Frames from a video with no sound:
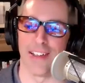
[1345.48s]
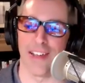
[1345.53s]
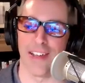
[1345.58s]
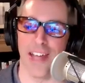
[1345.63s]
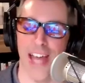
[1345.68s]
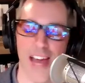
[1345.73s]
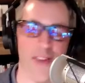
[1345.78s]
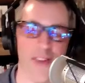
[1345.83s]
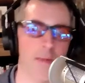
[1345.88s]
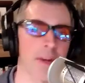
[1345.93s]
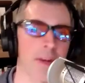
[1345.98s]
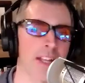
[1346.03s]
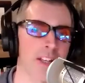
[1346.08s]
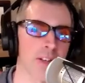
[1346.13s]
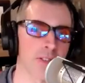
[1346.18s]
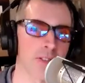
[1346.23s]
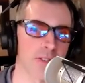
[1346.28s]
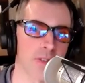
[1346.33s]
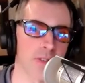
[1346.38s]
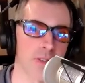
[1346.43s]
everybody
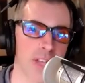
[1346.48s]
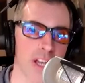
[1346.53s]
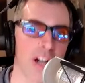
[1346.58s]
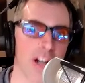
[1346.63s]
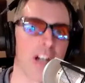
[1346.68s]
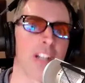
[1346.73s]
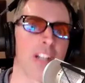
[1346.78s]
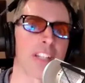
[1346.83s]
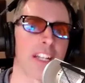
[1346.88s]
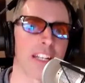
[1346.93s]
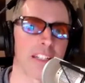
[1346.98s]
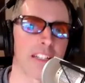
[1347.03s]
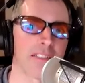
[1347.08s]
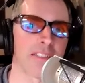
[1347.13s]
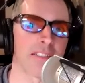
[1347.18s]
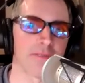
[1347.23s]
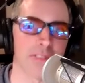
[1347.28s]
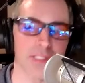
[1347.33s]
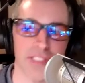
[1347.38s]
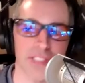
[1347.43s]
goes through the all-night
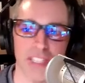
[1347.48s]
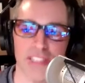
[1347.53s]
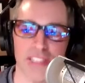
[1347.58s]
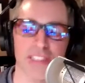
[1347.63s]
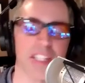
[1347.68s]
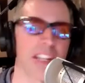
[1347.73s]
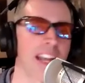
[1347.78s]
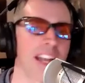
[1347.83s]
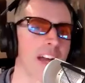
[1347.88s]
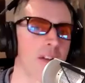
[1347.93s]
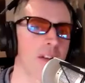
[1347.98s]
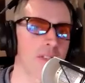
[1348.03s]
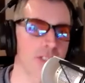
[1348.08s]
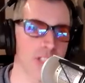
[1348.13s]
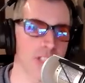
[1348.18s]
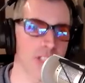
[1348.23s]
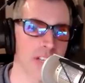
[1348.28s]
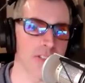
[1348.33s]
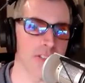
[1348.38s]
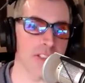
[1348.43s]
sixteen-hour
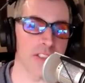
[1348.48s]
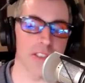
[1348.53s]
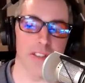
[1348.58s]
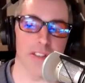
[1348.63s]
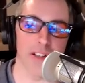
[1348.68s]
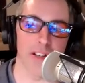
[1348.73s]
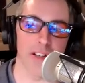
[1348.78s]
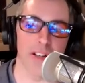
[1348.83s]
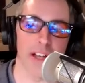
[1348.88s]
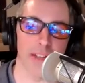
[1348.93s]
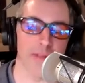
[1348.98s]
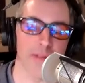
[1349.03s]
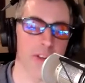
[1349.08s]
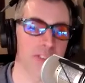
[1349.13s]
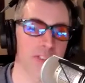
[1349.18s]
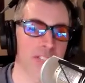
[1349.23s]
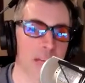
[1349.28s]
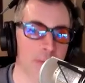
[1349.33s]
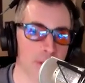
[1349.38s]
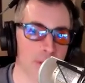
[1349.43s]
shifts. Uh, like, for
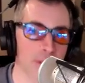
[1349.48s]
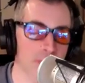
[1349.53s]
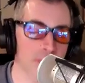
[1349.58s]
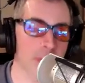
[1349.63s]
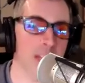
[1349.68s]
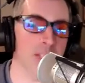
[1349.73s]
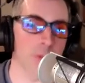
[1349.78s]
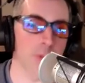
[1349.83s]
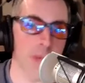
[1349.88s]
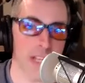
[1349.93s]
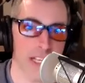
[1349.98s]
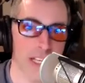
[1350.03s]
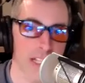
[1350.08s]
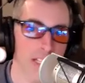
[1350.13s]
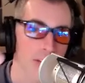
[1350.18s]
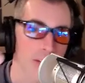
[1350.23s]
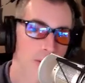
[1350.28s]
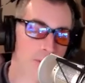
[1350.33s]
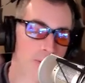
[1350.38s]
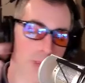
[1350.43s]
example, this past
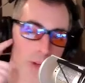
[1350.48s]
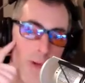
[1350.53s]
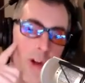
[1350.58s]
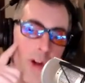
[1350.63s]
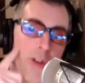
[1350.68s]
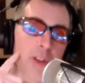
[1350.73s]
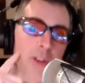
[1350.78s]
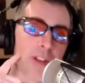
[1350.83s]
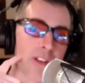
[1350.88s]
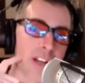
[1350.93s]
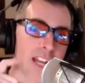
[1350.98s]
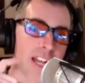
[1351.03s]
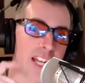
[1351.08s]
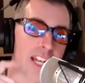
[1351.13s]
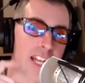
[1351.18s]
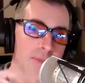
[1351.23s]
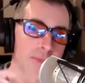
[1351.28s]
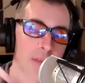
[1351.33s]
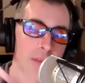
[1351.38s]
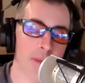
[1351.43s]
weekend, you, you earlier had
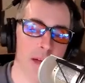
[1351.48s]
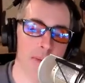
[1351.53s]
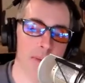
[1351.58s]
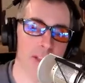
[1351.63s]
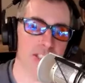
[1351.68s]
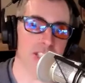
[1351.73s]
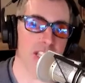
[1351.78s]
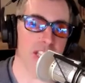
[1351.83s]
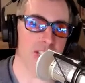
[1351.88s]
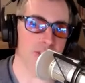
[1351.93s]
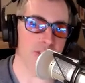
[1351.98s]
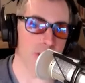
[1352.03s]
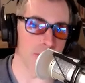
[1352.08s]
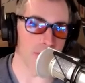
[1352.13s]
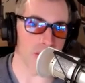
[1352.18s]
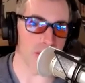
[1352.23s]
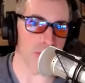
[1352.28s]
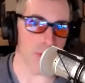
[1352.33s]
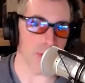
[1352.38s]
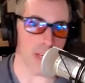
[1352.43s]
asked me about my ski trip
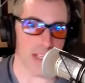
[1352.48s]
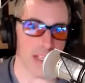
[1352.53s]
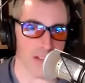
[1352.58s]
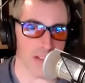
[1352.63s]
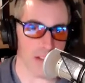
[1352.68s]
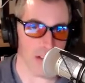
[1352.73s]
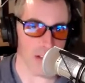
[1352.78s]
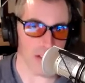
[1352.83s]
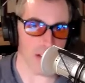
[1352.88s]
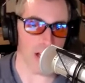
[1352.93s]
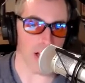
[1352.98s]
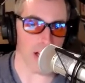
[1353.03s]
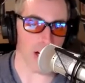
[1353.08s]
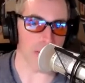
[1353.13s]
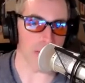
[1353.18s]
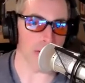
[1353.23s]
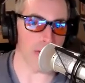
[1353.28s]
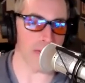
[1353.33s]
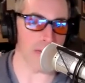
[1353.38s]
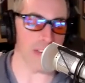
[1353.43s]
this weekend to the
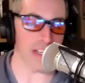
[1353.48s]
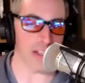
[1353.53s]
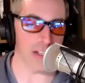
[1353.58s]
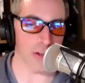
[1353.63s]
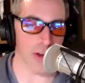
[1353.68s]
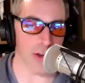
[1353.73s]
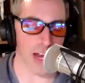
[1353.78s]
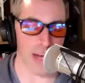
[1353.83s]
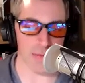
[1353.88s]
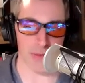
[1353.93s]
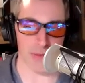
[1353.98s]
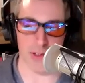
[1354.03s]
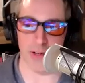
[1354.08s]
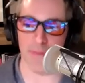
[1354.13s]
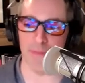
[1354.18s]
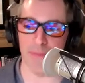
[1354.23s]
Tuckerman Ravine in New Hampshire.